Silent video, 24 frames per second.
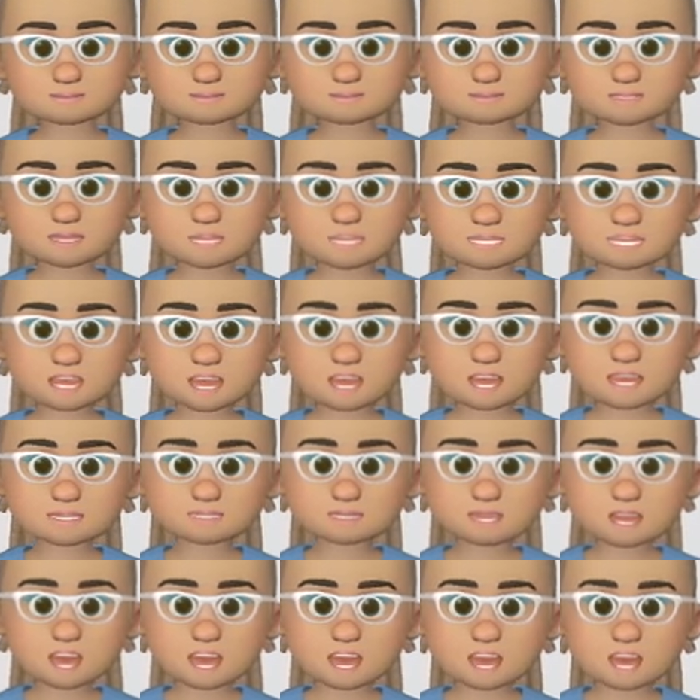Another
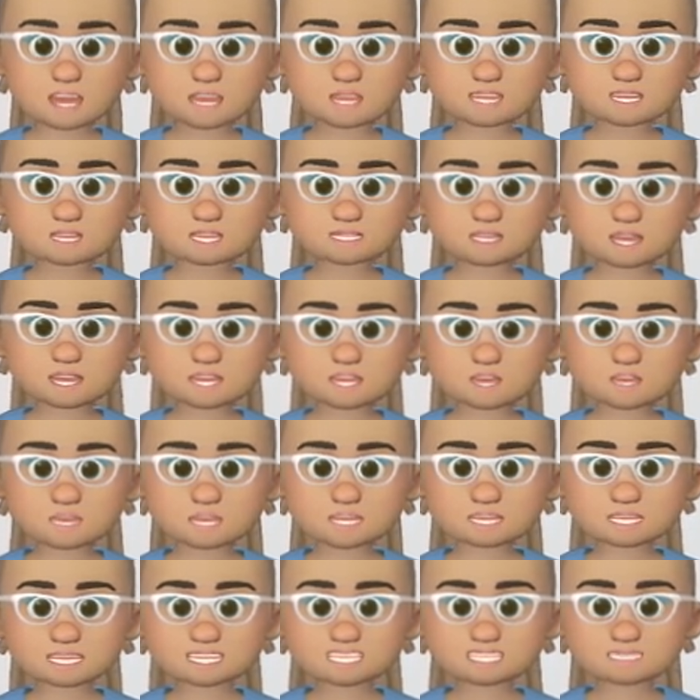process that
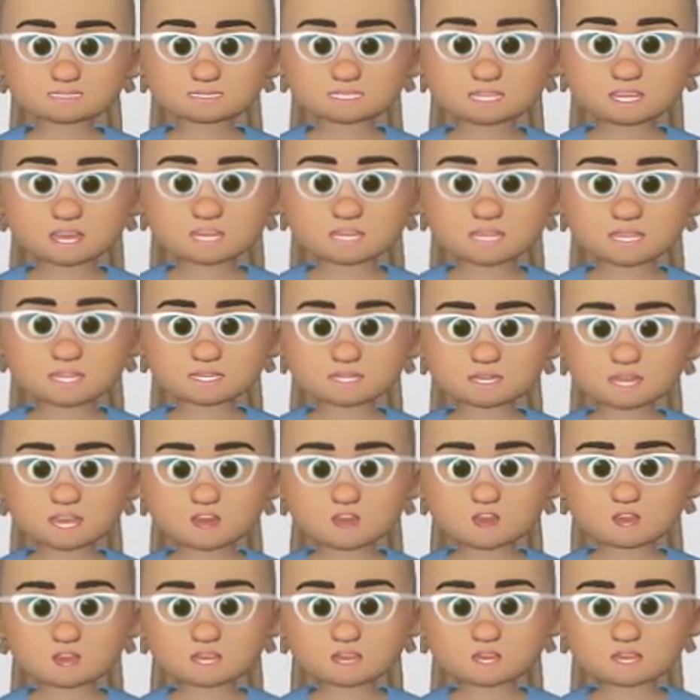carbohydrates can
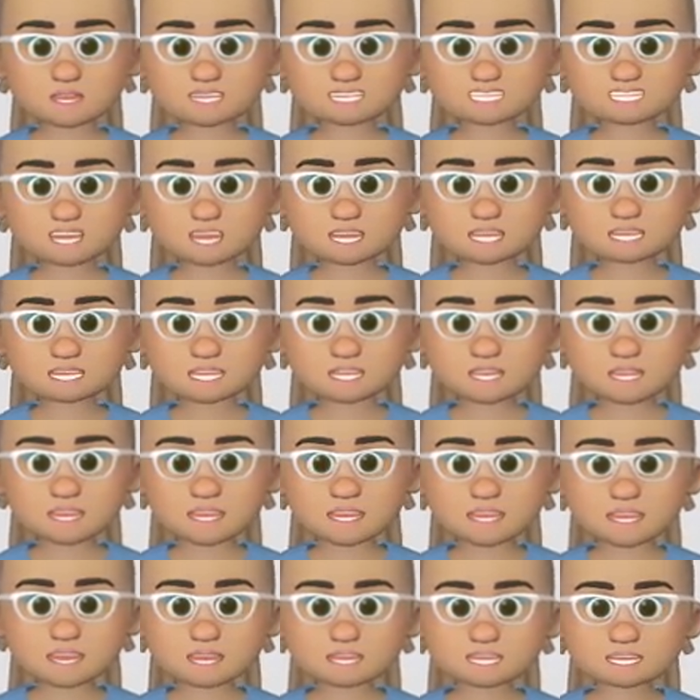undergo, and this is actually
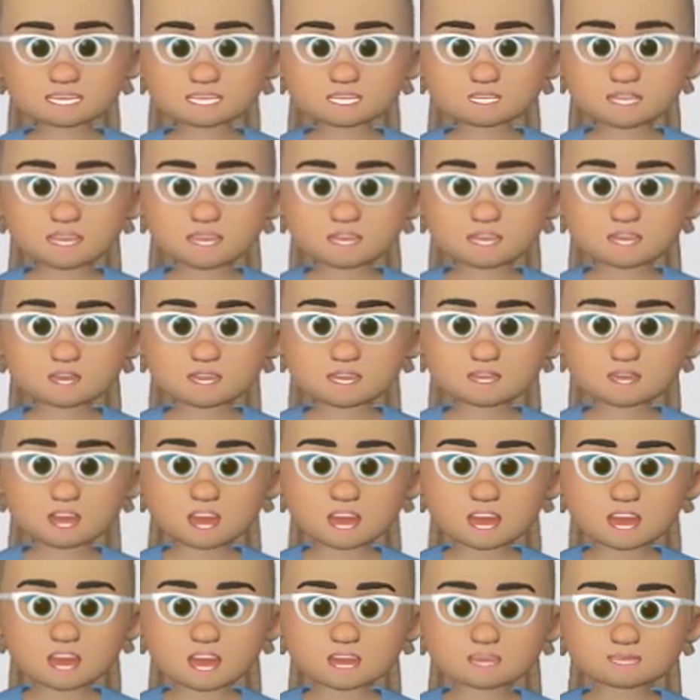essentially in the
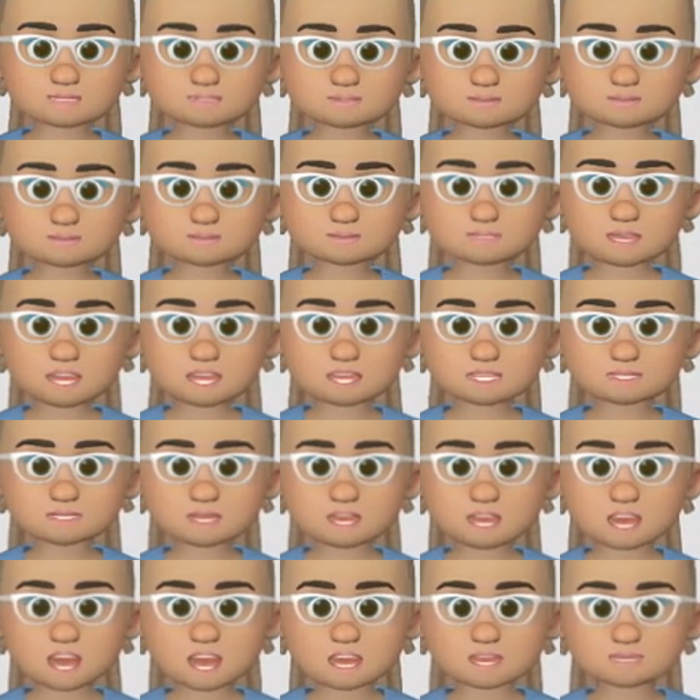body for
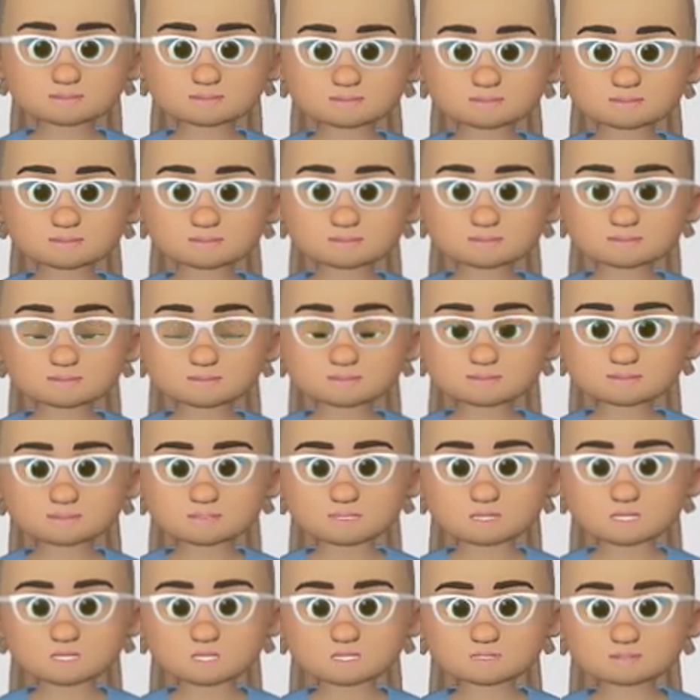us
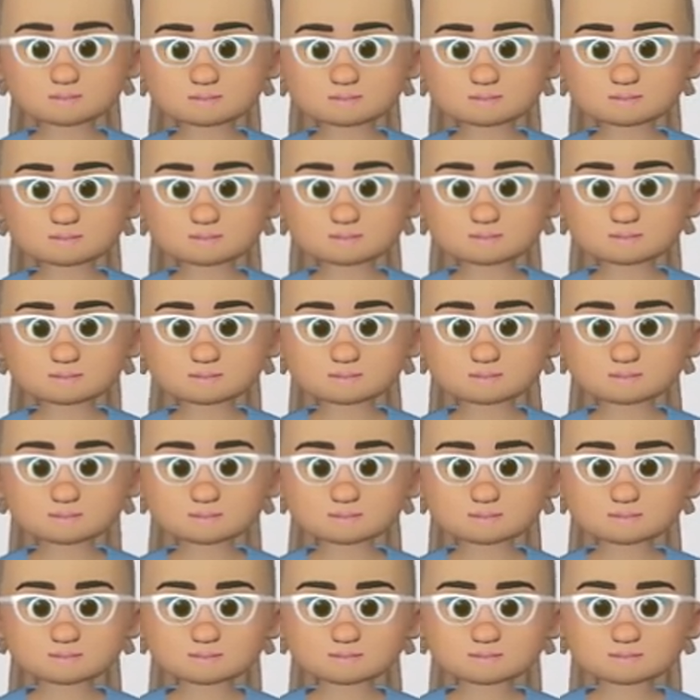to
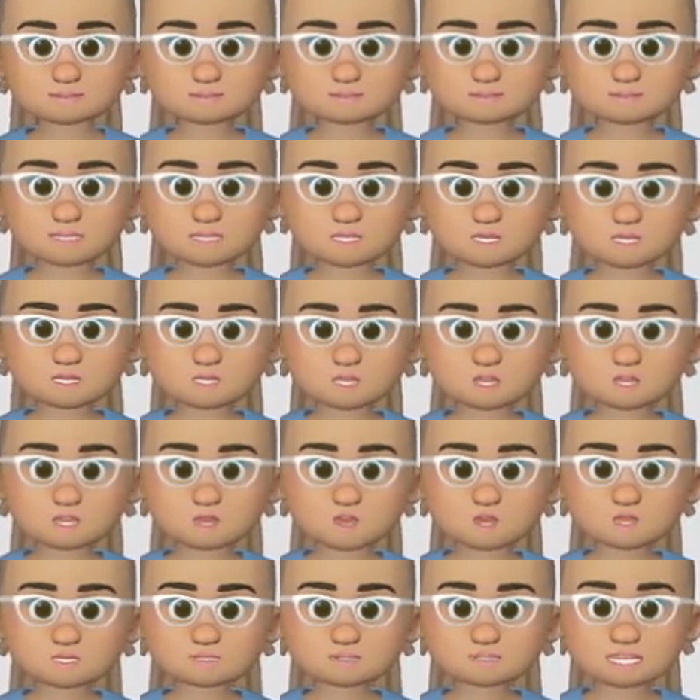
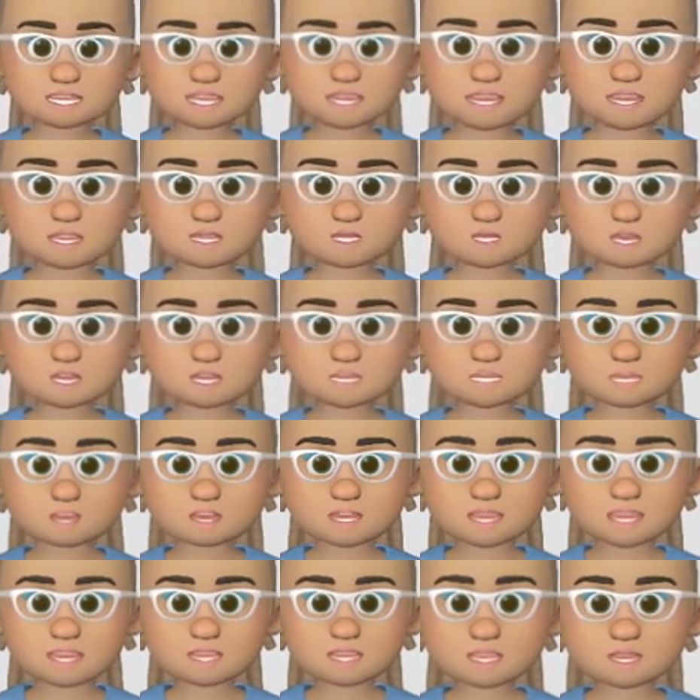produce energy from
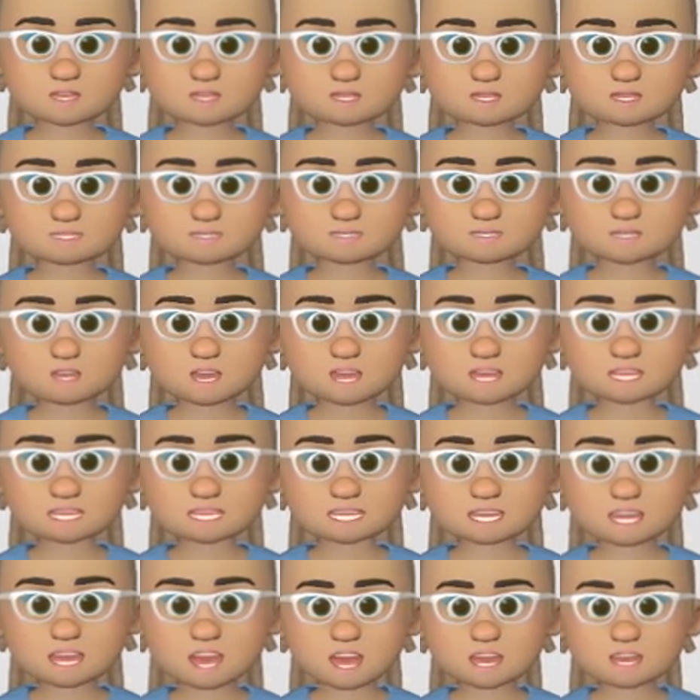these important
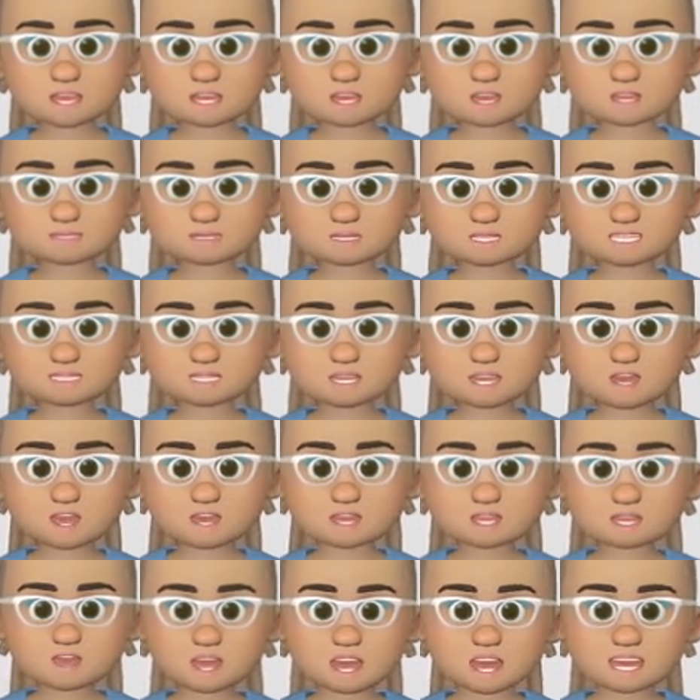biomolecules, is through the
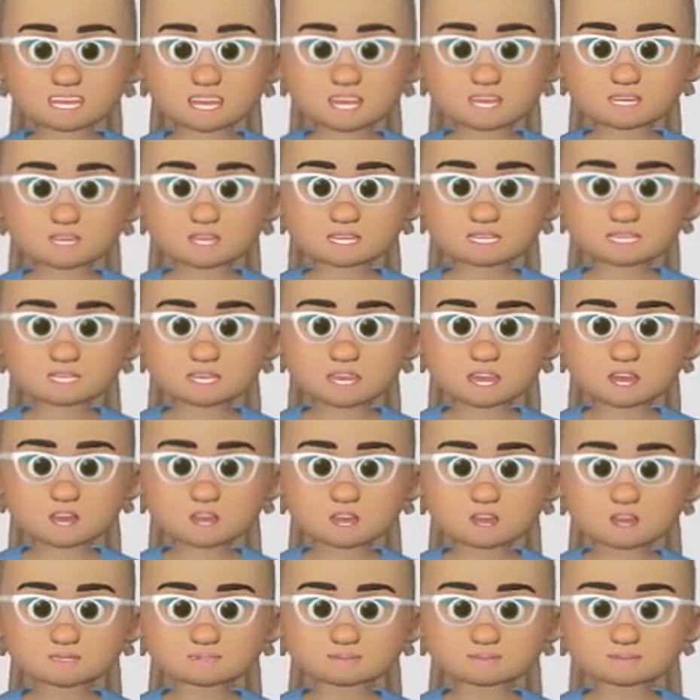process of
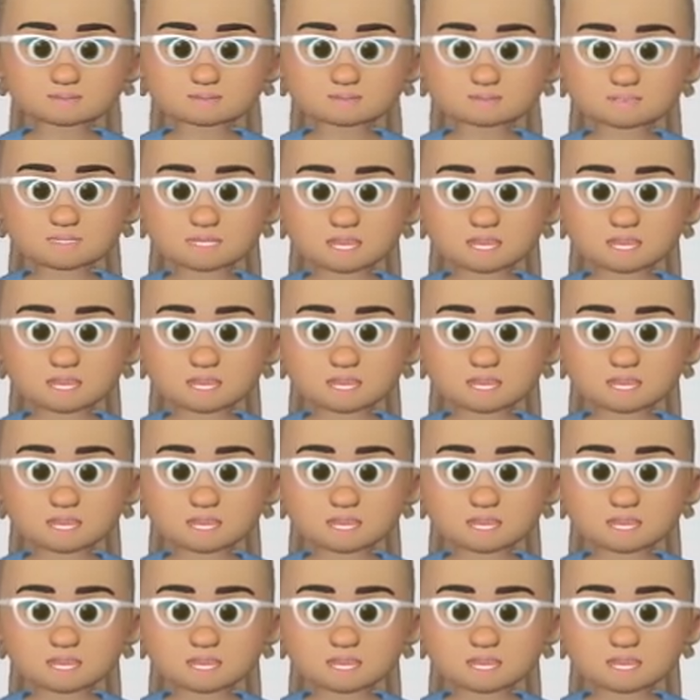hydrolysis.